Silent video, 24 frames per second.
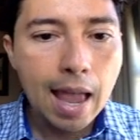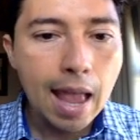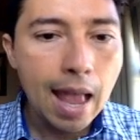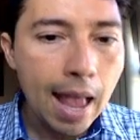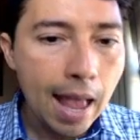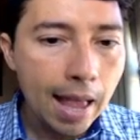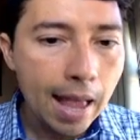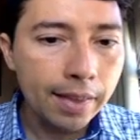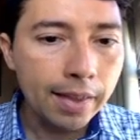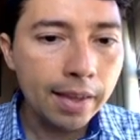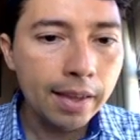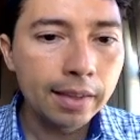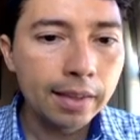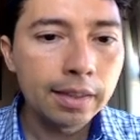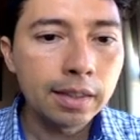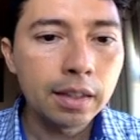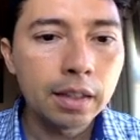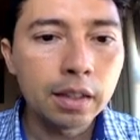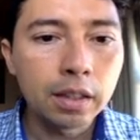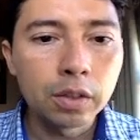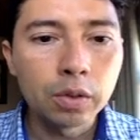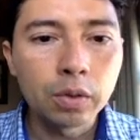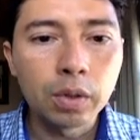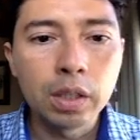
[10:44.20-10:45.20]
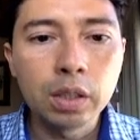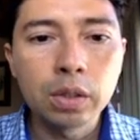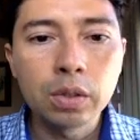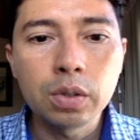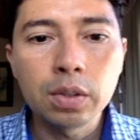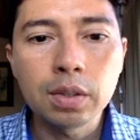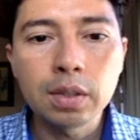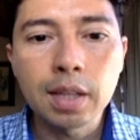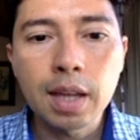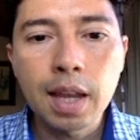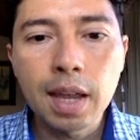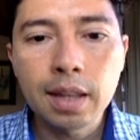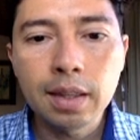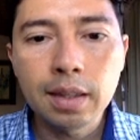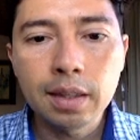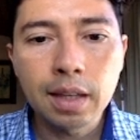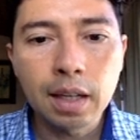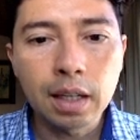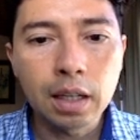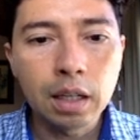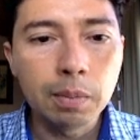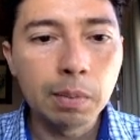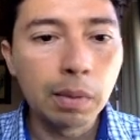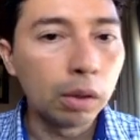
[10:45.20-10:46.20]
and then it's going to send
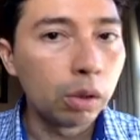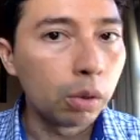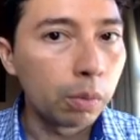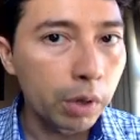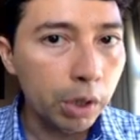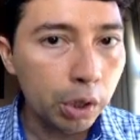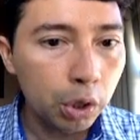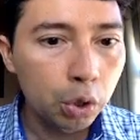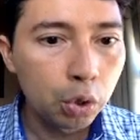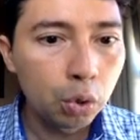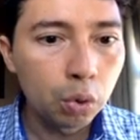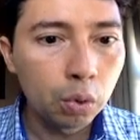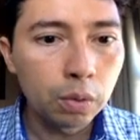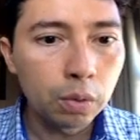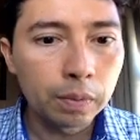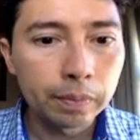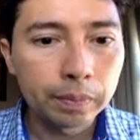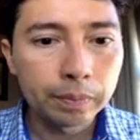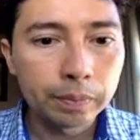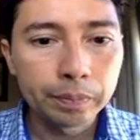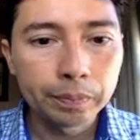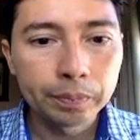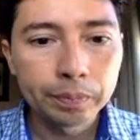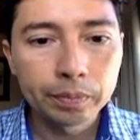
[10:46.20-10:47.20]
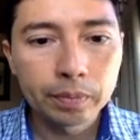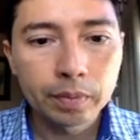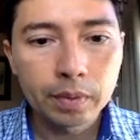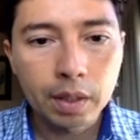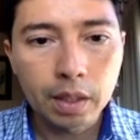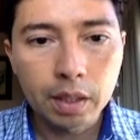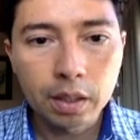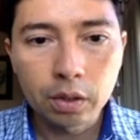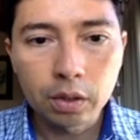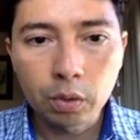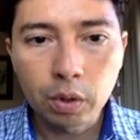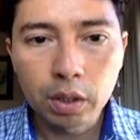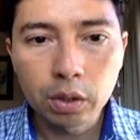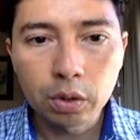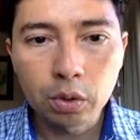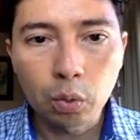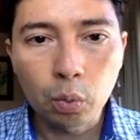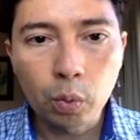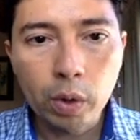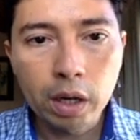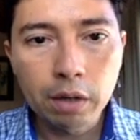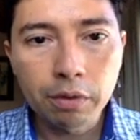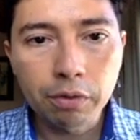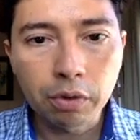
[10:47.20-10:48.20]
the email number 2. It's going to
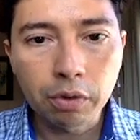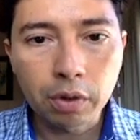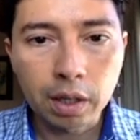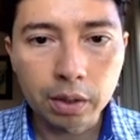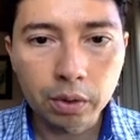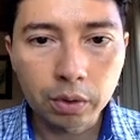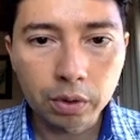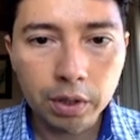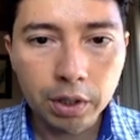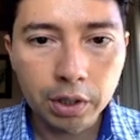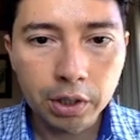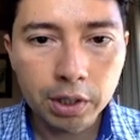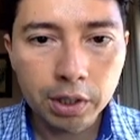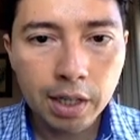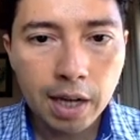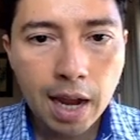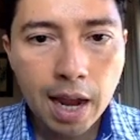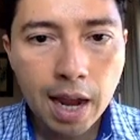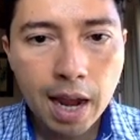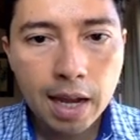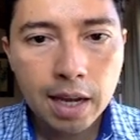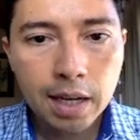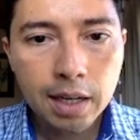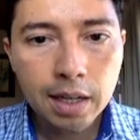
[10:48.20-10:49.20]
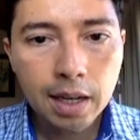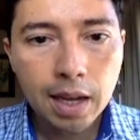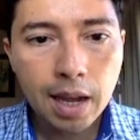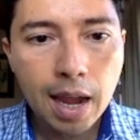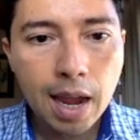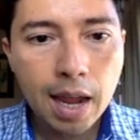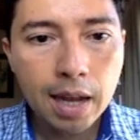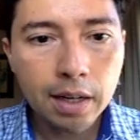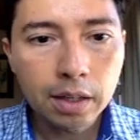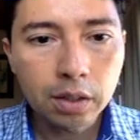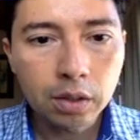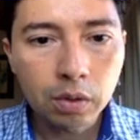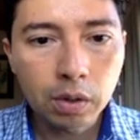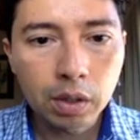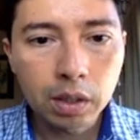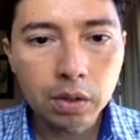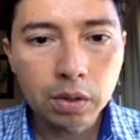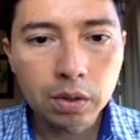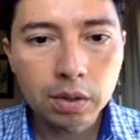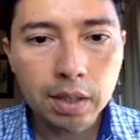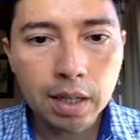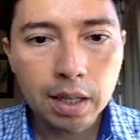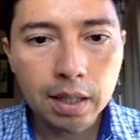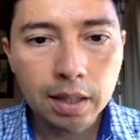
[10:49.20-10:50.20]
wait for another day, and it's going
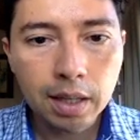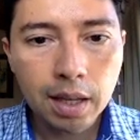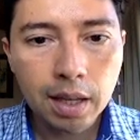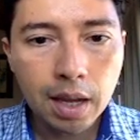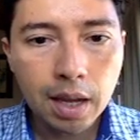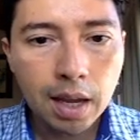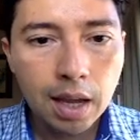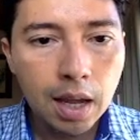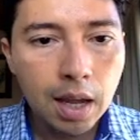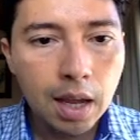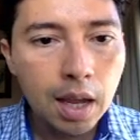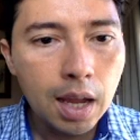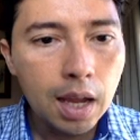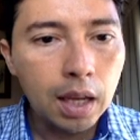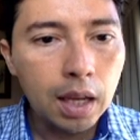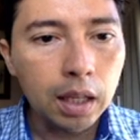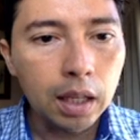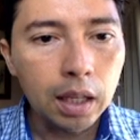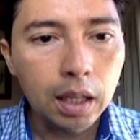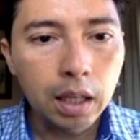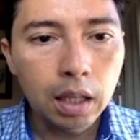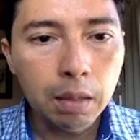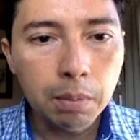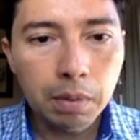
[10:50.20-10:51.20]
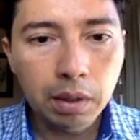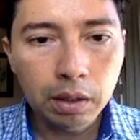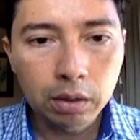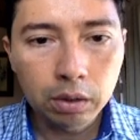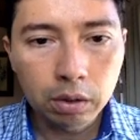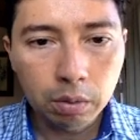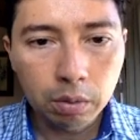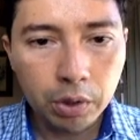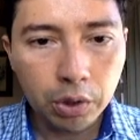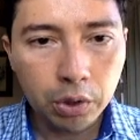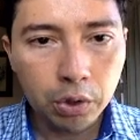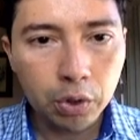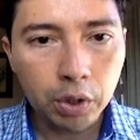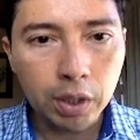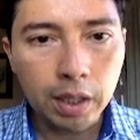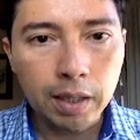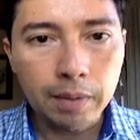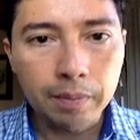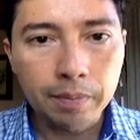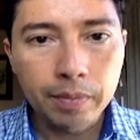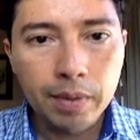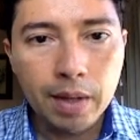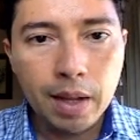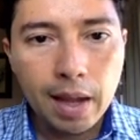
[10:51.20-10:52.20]
to send the email number
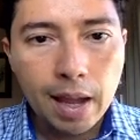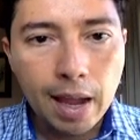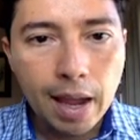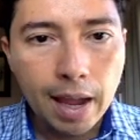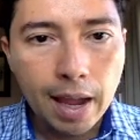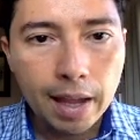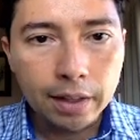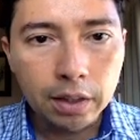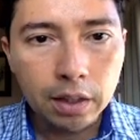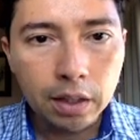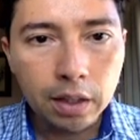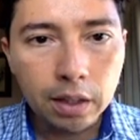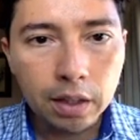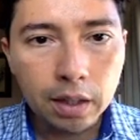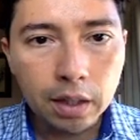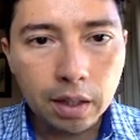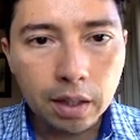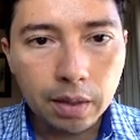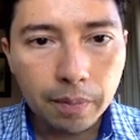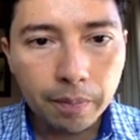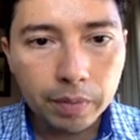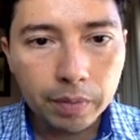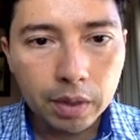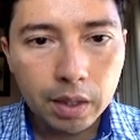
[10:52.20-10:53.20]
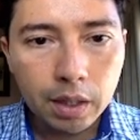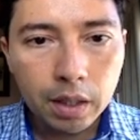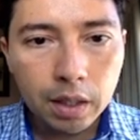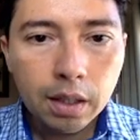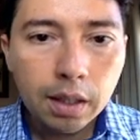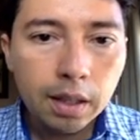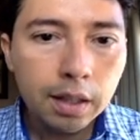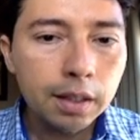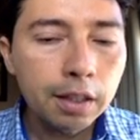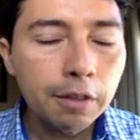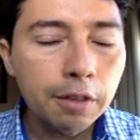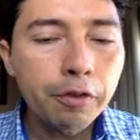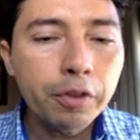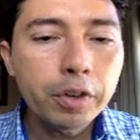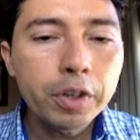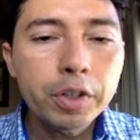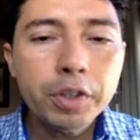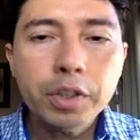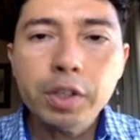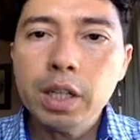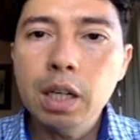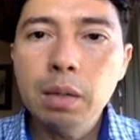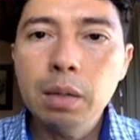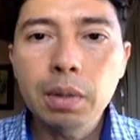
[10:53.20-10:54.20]
3. And the
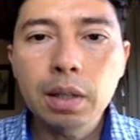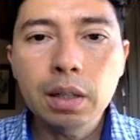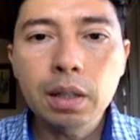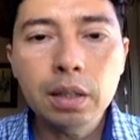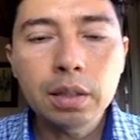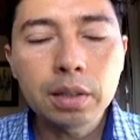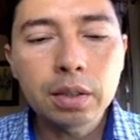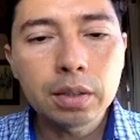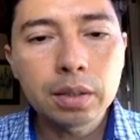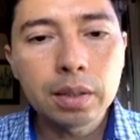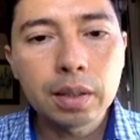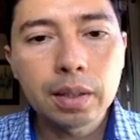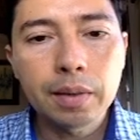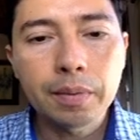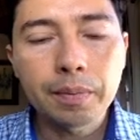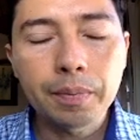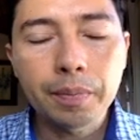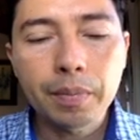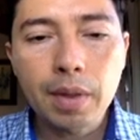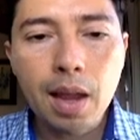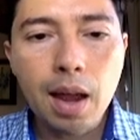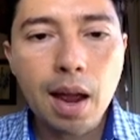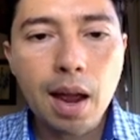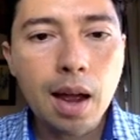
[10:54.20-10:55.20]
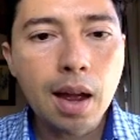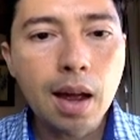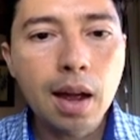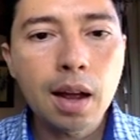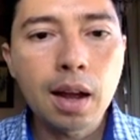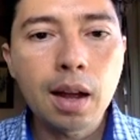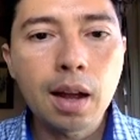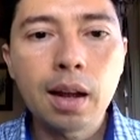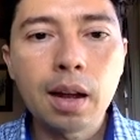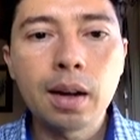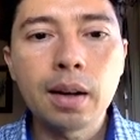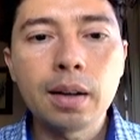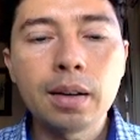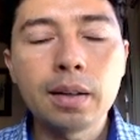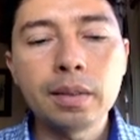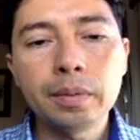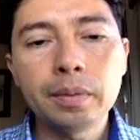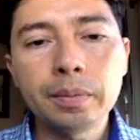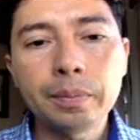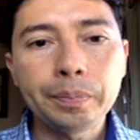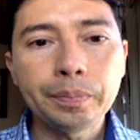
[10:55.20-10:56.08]
first emails are